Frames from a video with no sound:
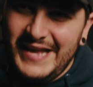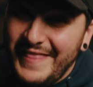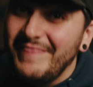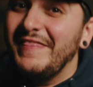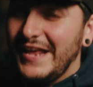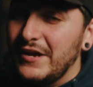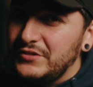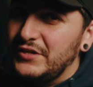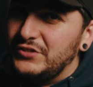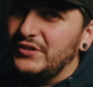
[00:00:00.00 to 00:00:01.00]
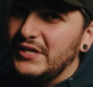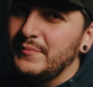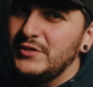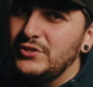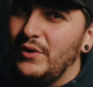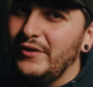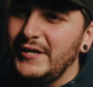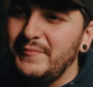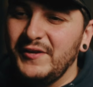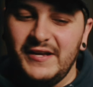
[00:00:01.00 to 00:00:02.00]
and then I'll touch on the image
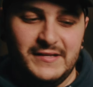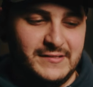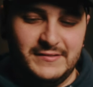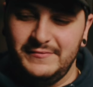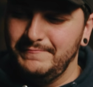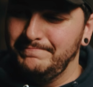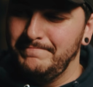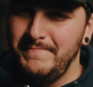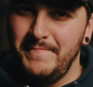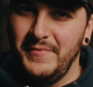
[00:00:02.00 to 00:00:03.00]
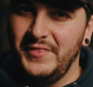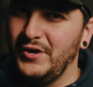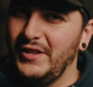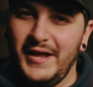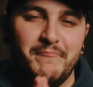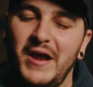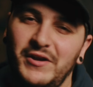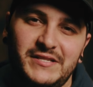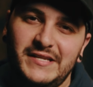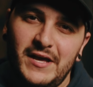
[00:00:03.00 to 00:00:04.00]
quality because they're like
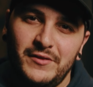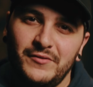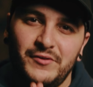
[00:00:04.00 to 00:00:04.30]
married together.